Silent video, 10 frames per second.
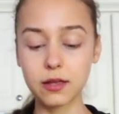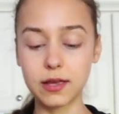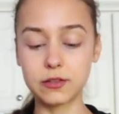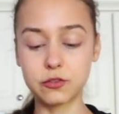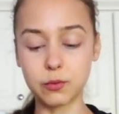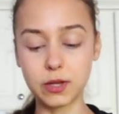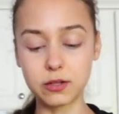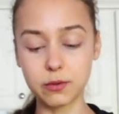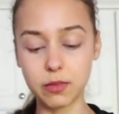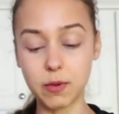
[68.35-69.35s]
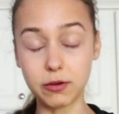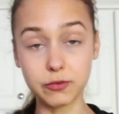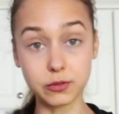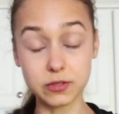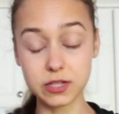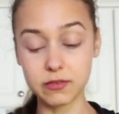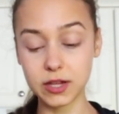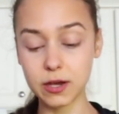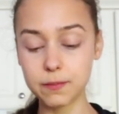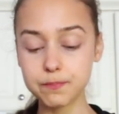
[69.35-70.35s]
It's sweetened with monk fruit and
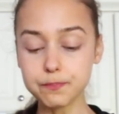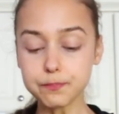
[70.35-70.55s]
stevia.